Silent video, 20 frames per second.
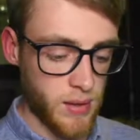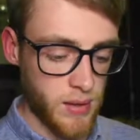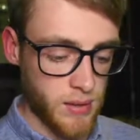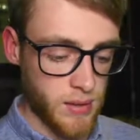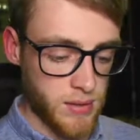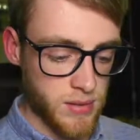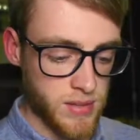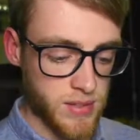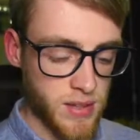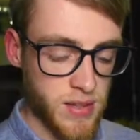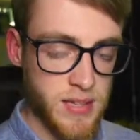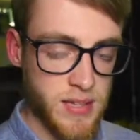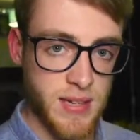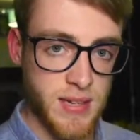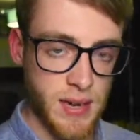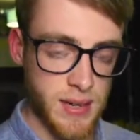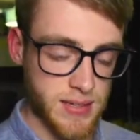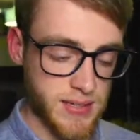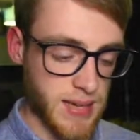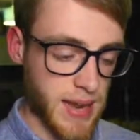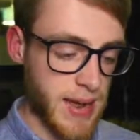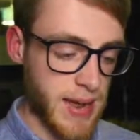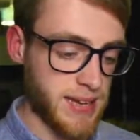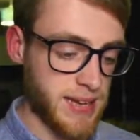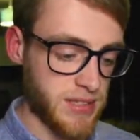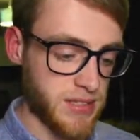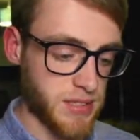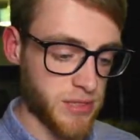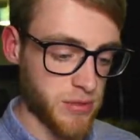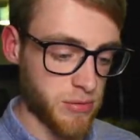So this set has
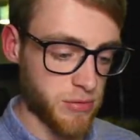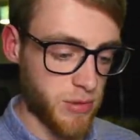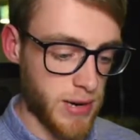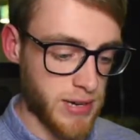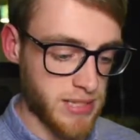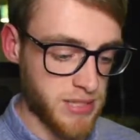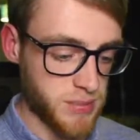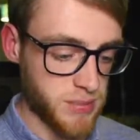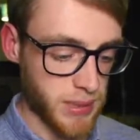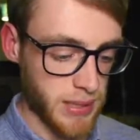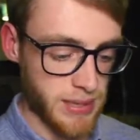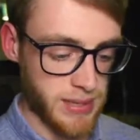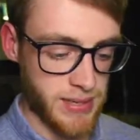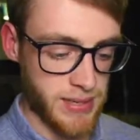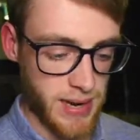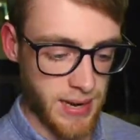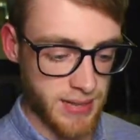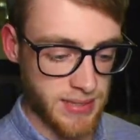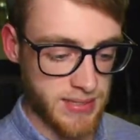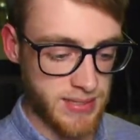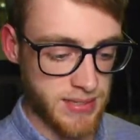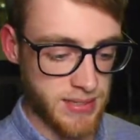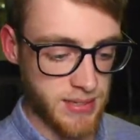eight ready to play decks.